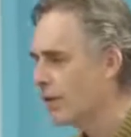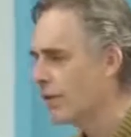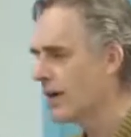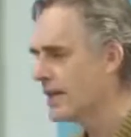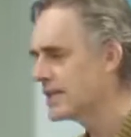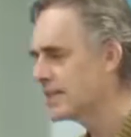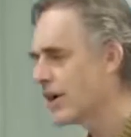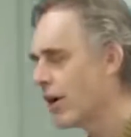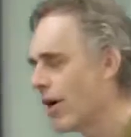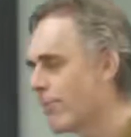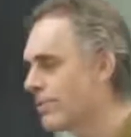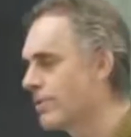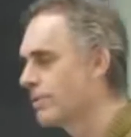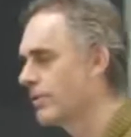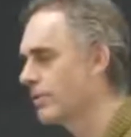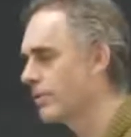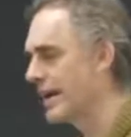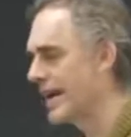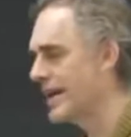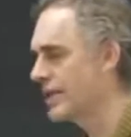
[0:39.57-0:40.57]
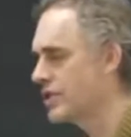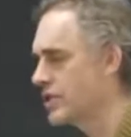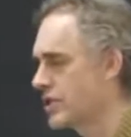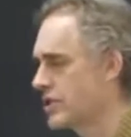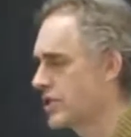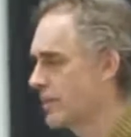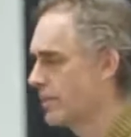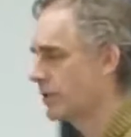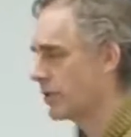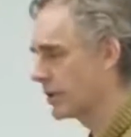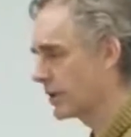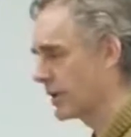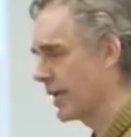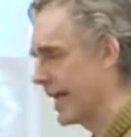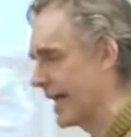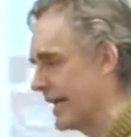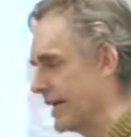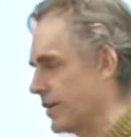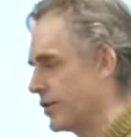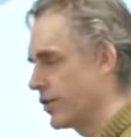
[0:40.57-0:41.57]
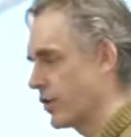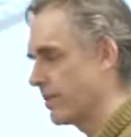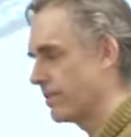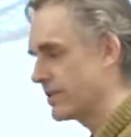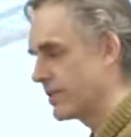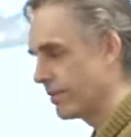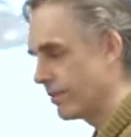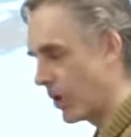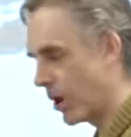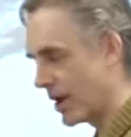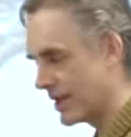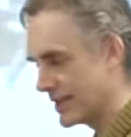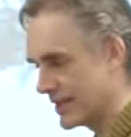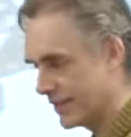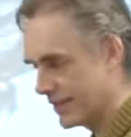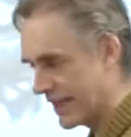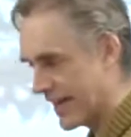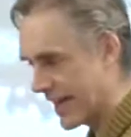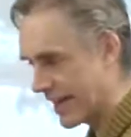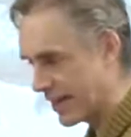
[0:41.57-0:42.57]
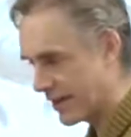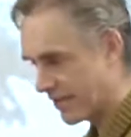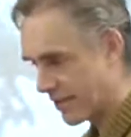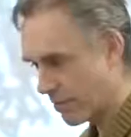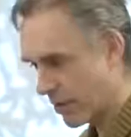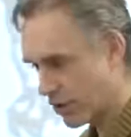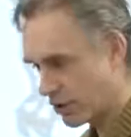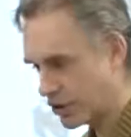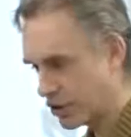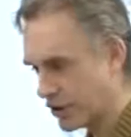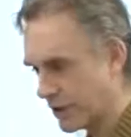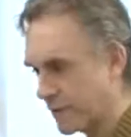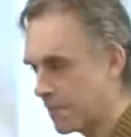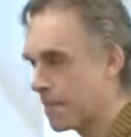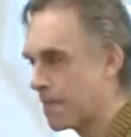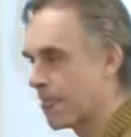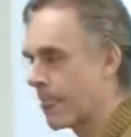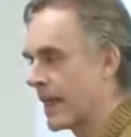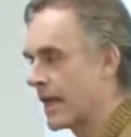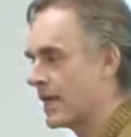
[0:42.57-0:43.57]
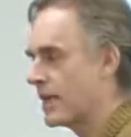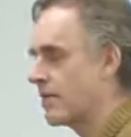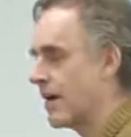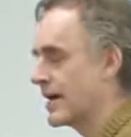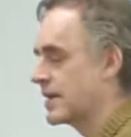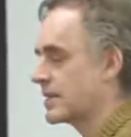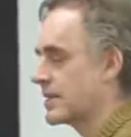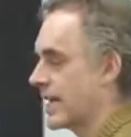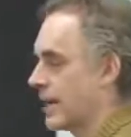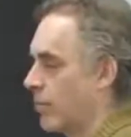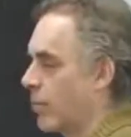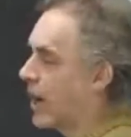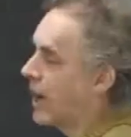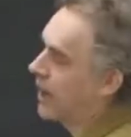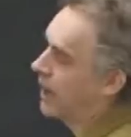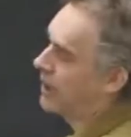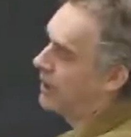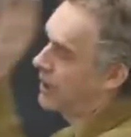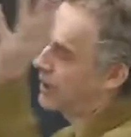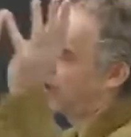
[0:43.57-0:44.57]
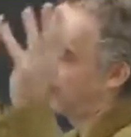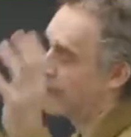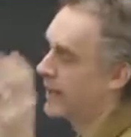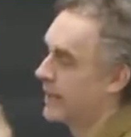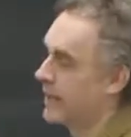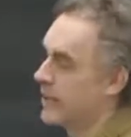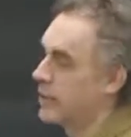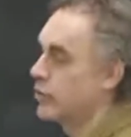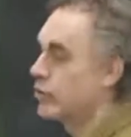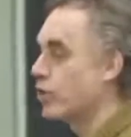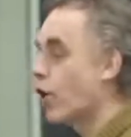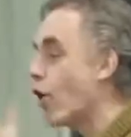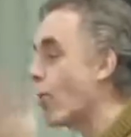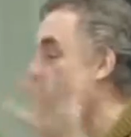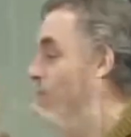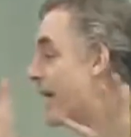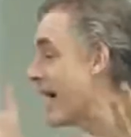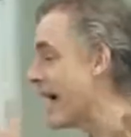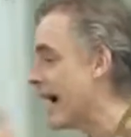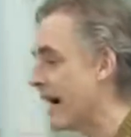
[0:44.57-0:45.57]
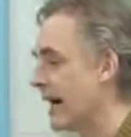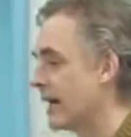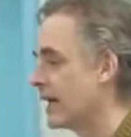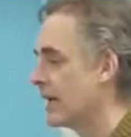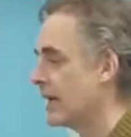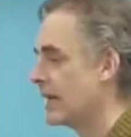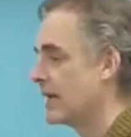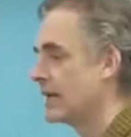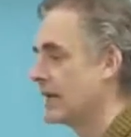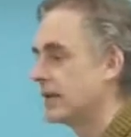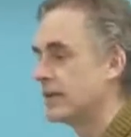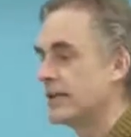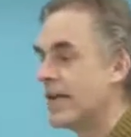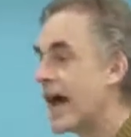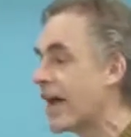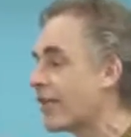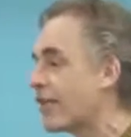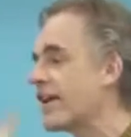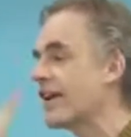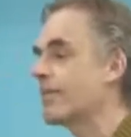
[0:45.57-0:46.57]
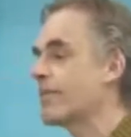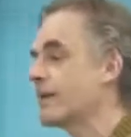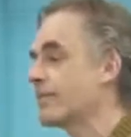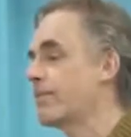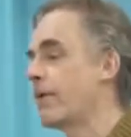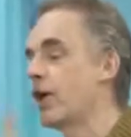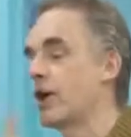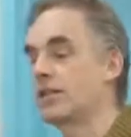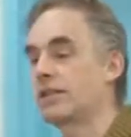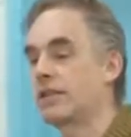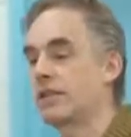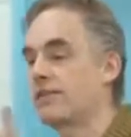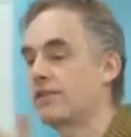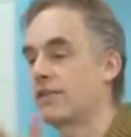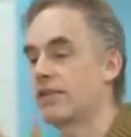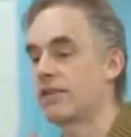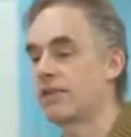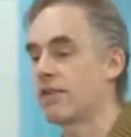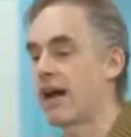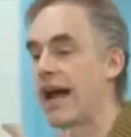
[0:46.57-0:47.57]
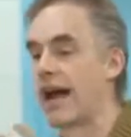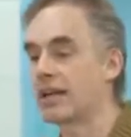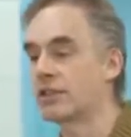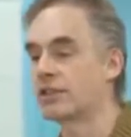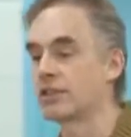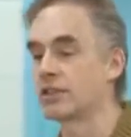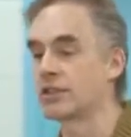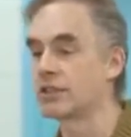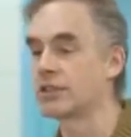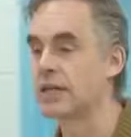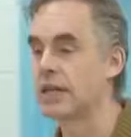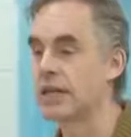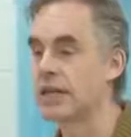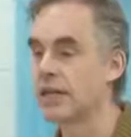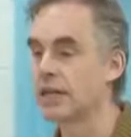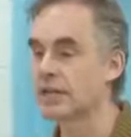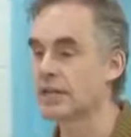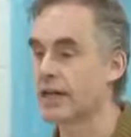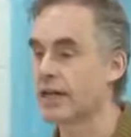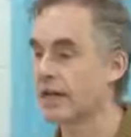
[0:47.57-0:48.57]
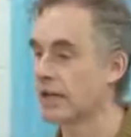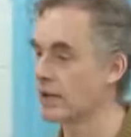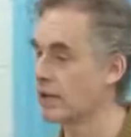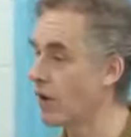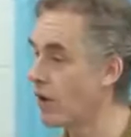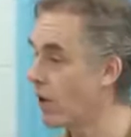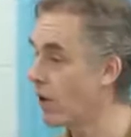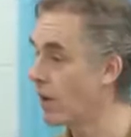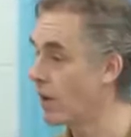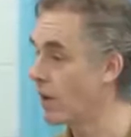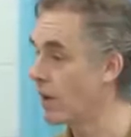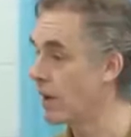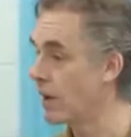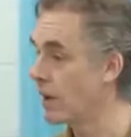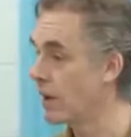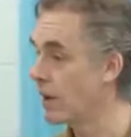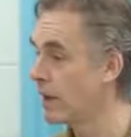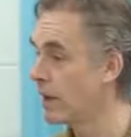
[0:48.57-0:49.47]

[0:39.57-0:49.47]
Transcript: What does the optimal relationship look like in terms of positive and negative emotion? You might say, well, utopia, nothing but positive interactions. It's like, no.